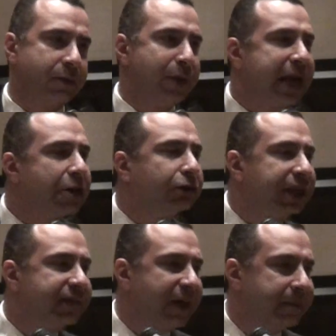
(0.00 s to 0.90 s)
we cannot
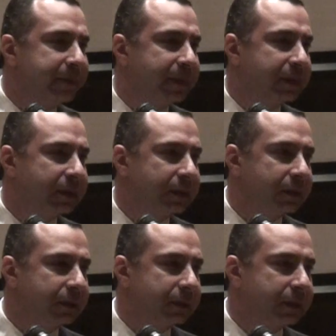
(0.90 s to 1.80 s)
give up,
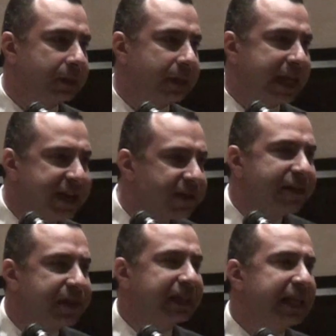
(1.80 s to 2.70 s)
even
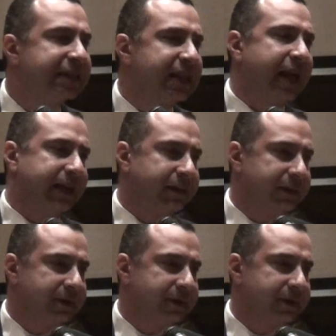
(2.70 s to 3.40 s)
if the deal is signed.